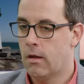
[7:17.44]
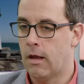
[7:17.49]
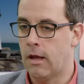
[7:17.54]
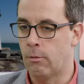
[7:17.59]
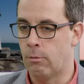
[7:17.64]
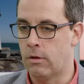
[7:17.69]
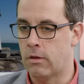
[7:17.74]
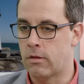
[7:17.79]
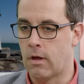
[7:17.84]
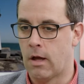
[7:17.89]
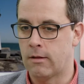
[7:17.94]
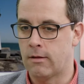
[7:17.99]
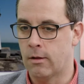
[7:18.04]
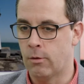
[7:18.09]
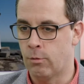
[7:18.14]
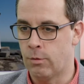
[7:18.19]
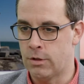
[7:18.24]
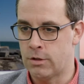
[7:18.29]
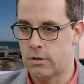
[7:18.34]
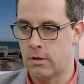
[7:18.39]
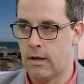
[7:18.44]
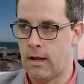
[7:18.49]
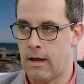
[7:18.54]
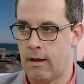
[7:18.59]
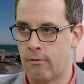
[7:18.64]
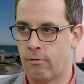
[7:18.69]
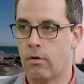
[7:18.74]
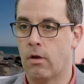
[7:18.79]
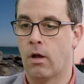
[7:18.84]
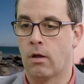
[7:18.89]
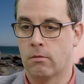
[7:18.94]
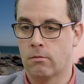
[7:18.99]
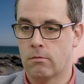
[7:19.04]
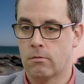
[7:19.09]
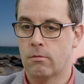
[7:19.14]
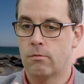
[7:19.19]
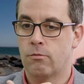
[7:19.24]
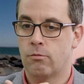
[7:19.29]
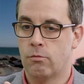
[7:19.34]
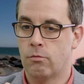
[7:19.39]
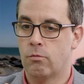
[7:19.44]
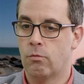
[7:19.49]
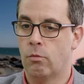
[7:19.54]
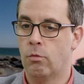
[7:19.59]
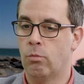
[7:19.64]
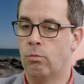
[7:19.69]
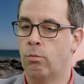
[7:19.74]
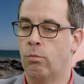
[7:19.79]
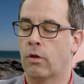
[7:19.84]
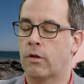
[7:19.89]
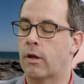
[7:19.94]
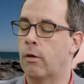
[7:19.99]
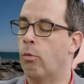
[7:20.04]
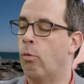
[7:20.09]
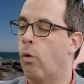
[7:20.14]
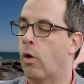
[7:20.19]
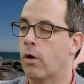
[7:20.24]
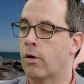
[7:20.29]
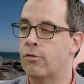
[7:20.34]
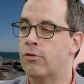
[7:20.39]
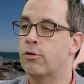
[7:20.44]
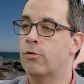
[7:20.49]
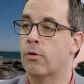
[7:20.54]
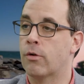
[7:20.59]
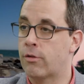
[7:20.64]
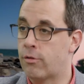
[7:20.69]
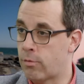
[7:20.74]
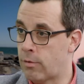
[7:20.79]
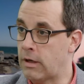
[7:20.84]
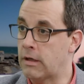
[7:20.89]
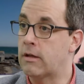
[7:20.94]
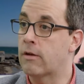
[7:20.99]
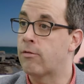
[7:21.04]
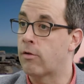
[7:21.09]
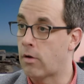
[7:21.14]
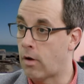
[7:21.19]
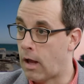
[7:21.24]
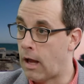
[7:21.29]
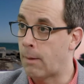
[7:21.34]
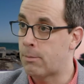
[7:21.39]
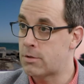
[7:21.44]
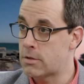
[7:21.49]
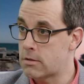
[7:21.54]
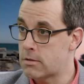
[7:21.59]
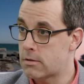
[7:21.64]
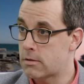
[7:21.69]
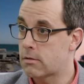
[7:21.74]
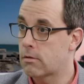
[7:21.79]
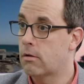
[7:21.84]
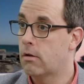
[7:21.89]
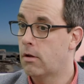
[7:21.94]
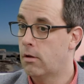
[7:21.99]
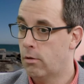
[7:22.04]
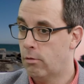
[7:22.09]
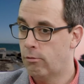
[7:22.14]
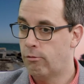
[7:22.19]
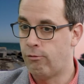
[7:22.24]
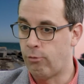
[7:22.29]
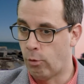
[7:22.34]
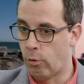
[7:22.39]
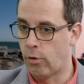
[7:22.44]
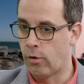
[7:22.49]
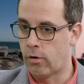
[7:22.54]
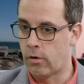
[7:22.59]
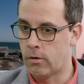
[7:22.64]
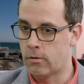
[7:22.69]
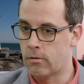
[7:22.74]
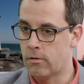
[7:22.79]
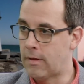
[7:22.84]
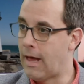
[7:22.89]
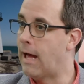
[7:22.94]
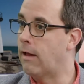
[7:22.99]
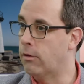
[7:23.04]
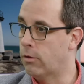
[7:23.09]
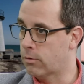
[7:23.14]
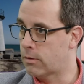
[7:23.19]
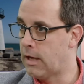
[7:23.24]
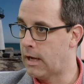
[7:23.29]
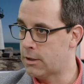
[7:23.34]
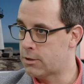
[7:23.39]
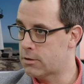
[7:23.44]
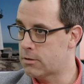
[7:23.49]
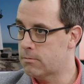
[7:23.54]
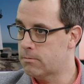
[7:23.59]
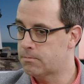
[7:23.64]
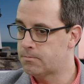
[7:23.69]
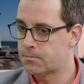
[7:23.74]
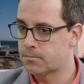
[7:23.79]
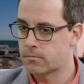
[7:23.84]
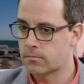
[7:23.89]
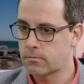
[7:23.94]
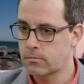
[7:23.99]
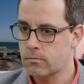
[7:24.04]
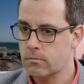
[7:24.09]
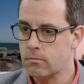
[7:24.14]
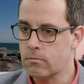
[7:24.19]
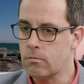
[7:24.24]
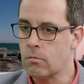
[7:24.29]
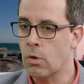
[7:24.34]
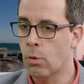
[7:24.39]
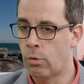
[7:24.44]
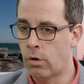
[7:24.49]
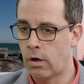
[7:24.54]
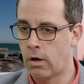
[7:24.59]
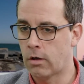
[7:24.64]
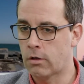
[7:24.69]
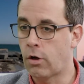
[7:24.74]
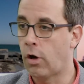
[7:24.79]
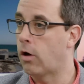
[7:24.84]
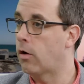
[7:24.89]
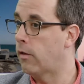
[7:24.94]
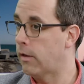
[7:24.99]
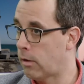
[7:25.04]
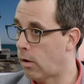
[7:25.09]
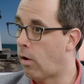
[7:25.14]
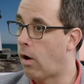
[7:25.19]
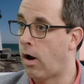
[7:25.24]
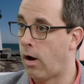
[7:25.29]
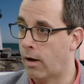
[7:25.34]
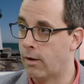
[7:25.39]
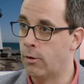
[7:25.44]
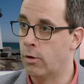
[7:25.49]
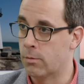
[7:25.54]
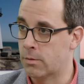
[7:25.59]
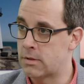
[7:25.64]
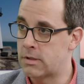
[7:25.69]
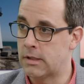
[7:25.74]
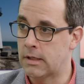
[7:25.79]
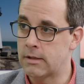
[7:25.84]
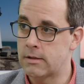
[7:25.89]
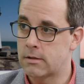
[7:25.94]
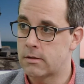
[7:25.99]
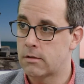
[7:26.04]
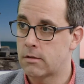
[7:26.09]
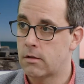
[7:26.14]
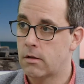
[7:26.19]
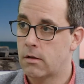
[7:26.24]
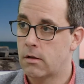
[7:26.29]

and we thought that we should have a, look at one or two or three different options mm-hmm. for that location where currently our own sits.